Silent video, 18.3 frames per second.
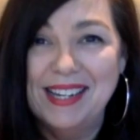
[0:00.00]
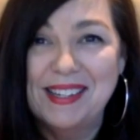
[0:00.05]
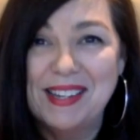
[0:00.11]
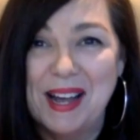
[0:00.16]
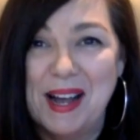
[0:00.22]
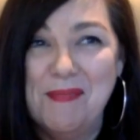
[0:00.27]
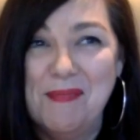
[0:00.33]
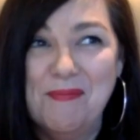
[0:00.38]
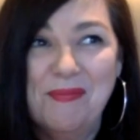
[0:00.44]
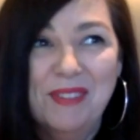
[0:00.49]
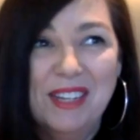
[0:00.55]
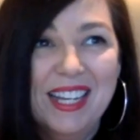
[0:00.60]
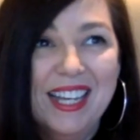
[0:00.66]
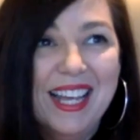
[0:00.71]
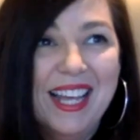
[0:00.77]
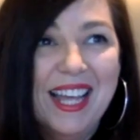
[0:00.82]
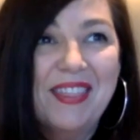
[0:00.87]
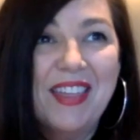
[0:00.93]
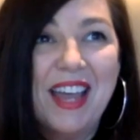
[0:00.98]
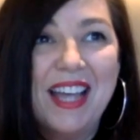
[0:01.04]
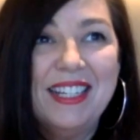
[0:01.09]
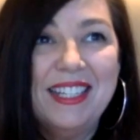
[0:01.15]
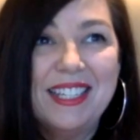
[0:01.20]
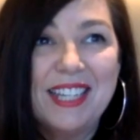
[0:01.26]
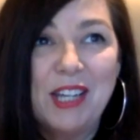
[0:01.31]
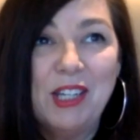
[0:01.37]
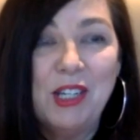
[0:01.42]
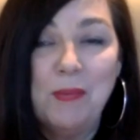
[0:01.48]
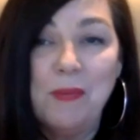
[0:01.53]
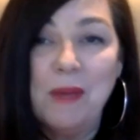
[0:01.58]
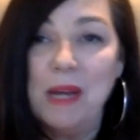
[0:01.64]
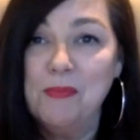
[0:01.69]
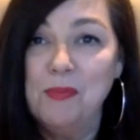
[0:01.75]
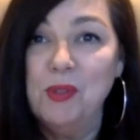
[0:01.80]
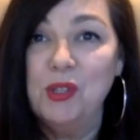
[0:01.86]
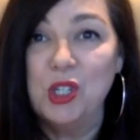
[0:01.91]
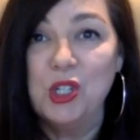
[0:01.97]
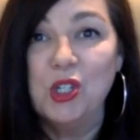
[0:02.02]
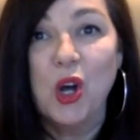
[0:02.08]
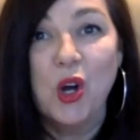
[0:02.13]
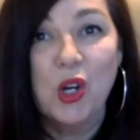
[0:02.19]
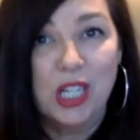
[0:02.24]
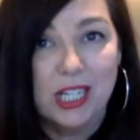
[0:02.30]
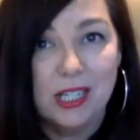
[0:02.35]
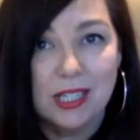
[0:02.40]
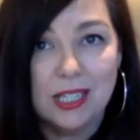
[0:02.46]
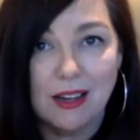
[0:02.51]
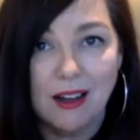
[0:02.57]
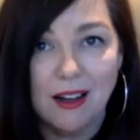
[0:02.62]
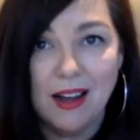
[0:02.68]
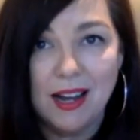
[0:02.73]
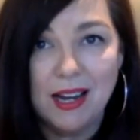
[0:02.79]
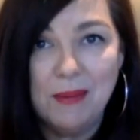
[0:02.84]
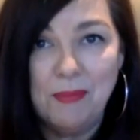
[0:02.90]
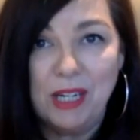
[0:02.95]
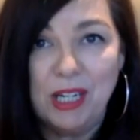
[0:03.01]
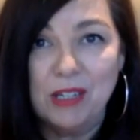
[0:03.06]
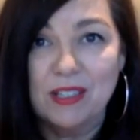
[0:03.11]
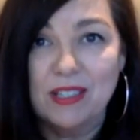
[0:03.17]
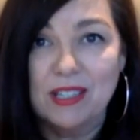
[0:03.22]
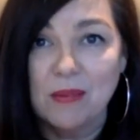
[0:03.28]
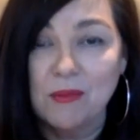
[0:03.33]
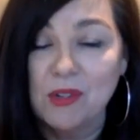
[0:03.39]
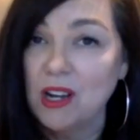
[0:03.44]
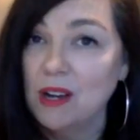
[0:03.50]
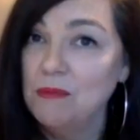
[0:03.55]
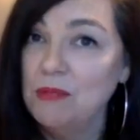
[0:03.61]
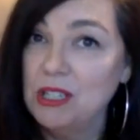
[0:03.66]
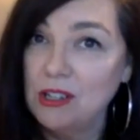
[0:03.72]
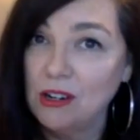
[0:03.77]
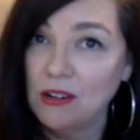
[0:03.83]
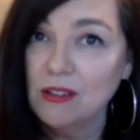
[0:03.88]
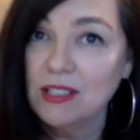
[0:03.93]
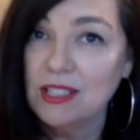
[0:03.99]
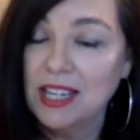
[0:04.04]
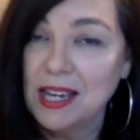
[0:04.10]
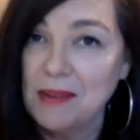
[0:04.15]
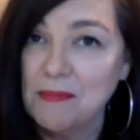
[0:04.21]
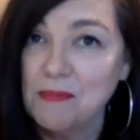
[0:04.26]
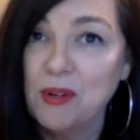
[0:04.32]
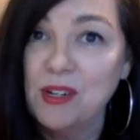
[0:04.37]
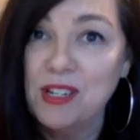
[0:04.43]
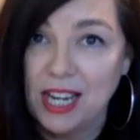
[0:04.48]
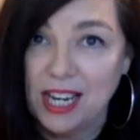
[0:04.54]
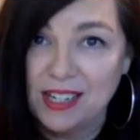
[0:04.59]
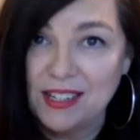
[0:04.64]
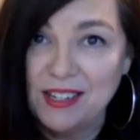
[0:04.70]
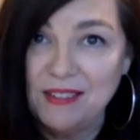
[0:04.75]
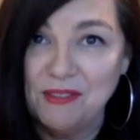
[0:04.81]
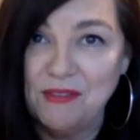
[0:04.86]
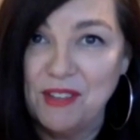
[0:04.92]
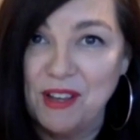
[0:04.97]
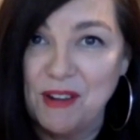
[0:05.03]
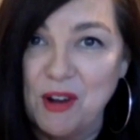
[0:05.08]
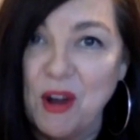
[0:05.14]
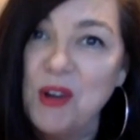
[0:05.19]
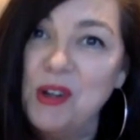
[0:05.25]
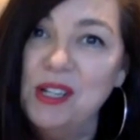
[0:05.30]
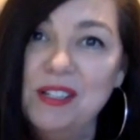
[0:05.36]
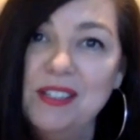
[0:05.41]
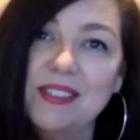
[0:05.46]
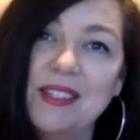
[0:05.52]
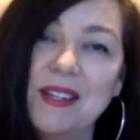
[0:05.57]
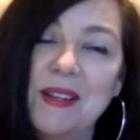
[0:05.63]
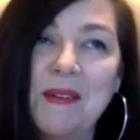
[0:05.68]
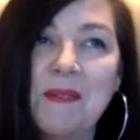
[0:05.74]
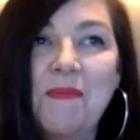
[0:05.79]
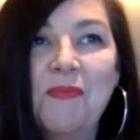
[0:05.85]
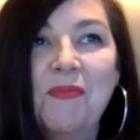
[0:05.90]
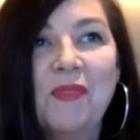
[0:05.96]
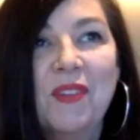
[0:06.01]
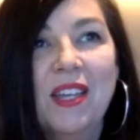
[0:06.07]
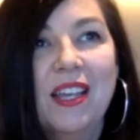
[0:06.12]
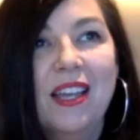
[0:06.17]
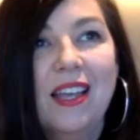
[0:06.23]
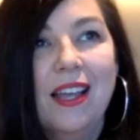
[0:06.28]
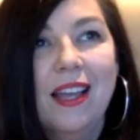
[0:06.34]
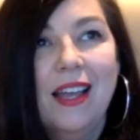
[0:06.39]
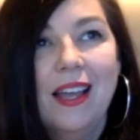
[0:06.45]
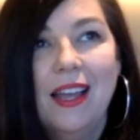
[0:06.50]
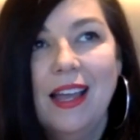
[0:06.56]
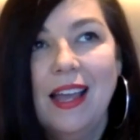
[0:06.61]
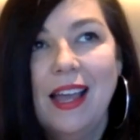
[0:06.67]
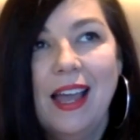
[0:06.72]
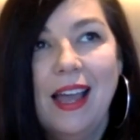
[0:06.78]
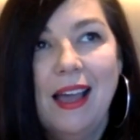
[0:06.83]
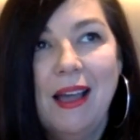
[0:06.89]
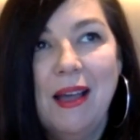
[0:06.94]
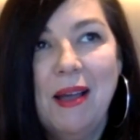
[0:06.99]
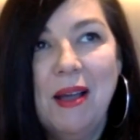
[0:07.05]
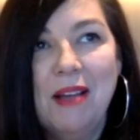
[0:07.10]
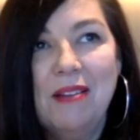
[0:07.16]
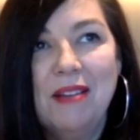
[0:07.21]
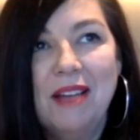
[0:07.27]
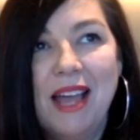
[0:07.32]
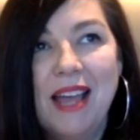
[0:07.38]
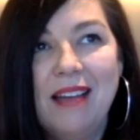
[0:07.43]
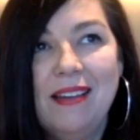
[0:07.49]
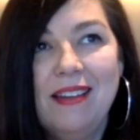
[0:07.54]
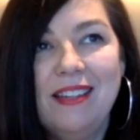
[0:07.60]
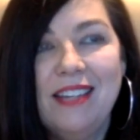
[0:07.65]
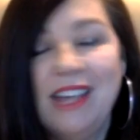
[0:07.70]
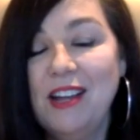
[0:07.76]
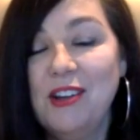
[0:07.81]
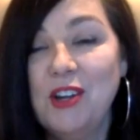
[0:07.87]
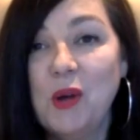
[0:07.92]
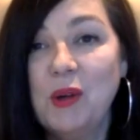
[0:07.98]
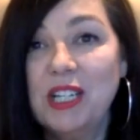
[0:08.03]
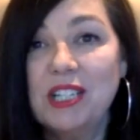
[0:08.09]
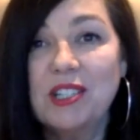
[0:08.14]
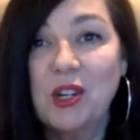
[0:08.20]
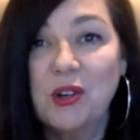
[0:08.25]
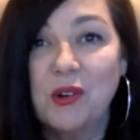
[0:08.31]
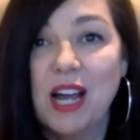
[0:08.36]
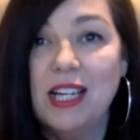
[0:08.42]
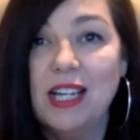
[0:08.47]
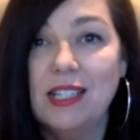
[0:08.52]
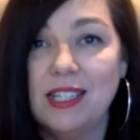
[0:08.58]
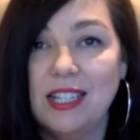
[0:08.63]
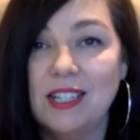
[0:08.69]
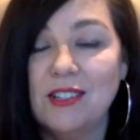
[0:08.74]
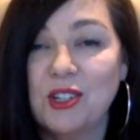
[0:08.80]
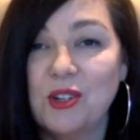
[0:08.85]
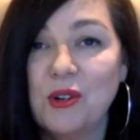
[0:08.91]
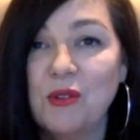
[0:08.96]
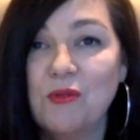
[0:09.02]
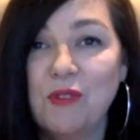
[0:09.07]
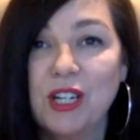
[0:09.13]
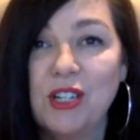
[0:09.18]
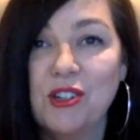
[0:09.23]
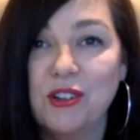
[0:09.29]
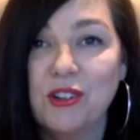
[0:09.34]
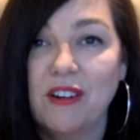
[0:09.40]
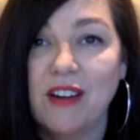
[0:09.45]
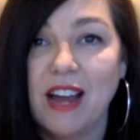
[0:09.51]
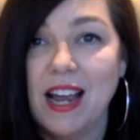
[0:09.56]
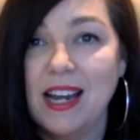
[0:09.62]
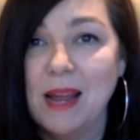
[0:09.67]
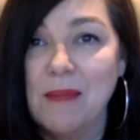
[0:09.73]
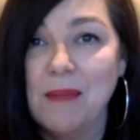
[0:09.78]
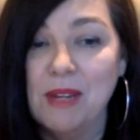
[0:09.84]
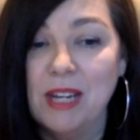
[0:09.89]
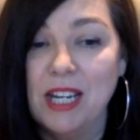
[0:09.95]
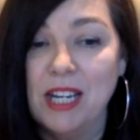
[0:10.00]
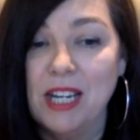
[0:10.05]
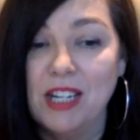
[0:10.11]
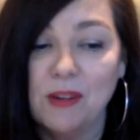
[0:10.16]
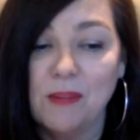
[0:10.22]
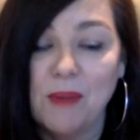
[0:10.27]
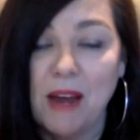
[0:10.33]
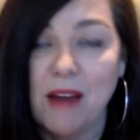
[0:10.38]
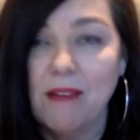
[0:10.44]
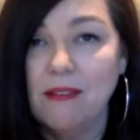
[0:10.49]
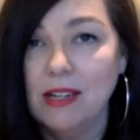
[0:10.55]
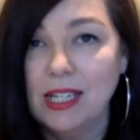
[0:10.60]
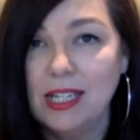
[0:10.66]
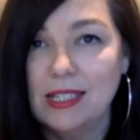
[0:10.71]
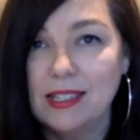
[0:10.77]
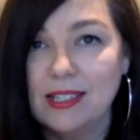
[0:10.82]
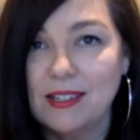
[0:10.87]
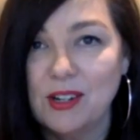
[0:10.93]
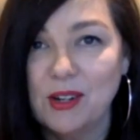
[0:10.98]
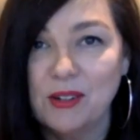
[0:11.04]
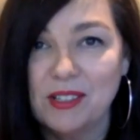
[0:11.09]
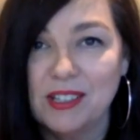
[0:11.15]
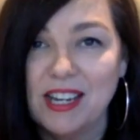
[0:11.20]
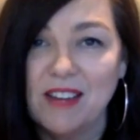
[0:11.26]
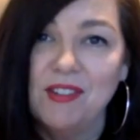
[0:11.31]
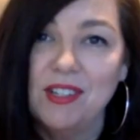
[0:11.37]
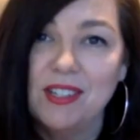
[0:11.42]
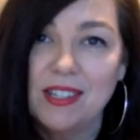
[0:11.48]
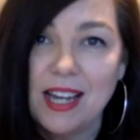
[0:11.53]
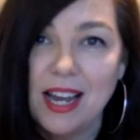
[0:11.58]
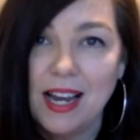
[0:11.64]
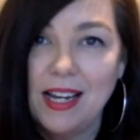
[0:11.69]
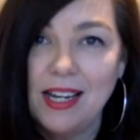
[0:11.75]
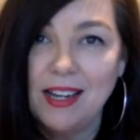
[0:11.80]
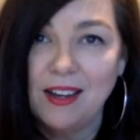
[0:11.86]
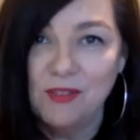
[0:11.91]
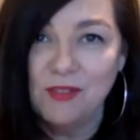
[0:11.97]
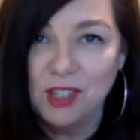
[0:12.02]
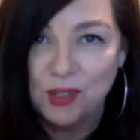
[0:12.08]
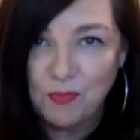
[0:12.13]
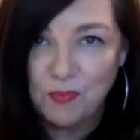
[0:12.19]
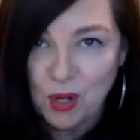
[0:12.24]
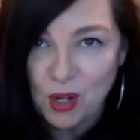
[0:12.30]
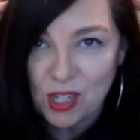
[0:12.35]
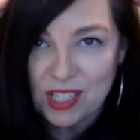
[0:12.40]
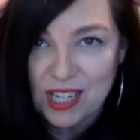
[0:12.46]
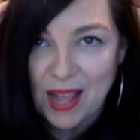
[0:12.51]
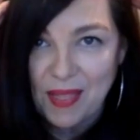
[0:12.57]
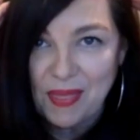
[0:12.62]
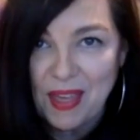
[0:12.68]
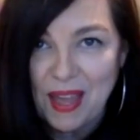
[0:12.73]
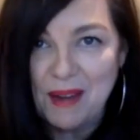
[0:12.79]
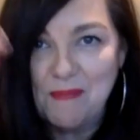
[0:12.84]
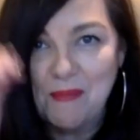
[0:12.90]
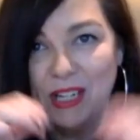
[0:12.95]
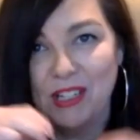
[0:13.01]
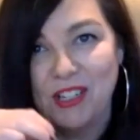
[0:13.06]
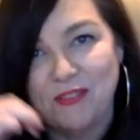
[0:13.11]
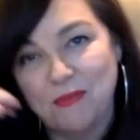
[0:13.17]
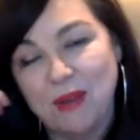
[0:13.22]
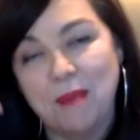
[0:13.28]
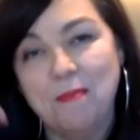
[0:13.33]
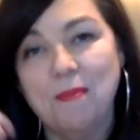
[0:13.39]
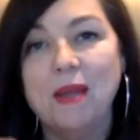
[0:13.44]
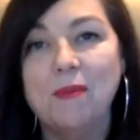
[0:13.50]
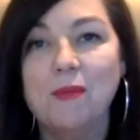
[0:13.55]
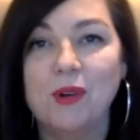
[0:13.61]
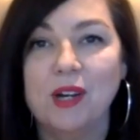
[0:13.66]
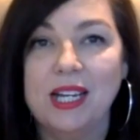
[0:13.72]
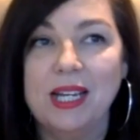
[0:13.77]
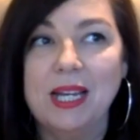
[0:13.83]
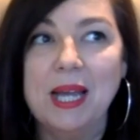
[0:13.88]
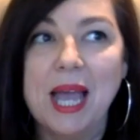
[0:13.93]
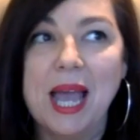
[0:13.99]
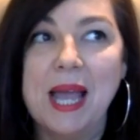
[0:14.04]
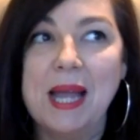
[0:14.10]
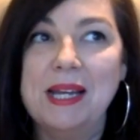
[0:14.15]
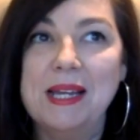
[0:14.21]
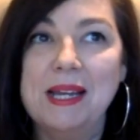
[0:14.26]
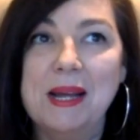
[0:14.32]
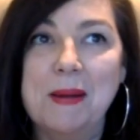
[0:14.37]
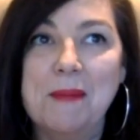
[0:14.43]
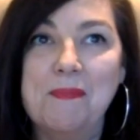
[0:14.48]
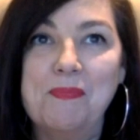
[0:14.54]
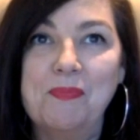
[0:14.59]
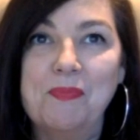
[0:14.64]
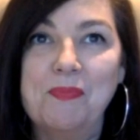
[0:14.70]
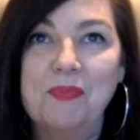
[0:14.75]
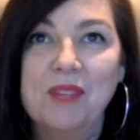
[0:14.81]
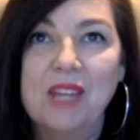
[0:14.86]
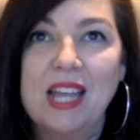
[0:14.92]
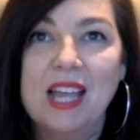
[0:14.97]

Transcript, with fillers: and um, they said, "You better put the dog inside because sometimes dogs get protective of their owners." Mm. Uh, and yeah, no, it's crazy. It's called retrograde amnesia. Apparently, it's not devastating. I've just blocked out that much of my memory. And um,